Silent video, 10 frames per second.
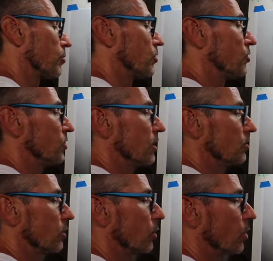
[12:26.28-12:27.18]
You see,
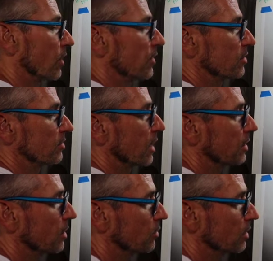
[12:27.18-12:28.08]
so on this
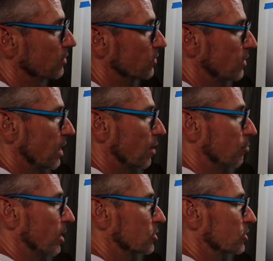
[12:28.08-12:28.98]
side here, you can see how
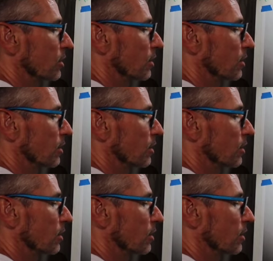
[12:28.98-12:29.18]
much